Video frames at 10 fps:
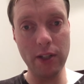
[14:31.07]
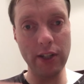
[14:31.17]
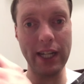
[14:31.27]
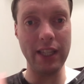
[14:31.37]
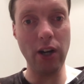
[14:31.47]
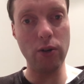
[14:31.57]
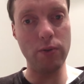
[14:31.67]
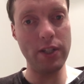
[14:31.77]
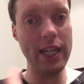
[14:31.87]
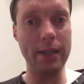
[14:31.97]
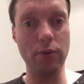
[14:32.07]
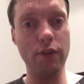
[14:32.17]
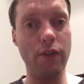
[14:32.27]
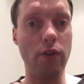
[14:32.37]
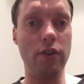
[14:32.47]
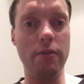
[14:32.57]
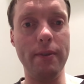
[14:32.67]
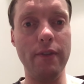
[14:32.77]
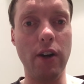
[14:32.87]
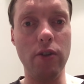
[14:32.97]
You get the whole team, all four of them
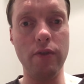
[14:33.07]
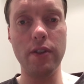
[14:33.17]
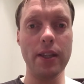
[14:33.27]
involved.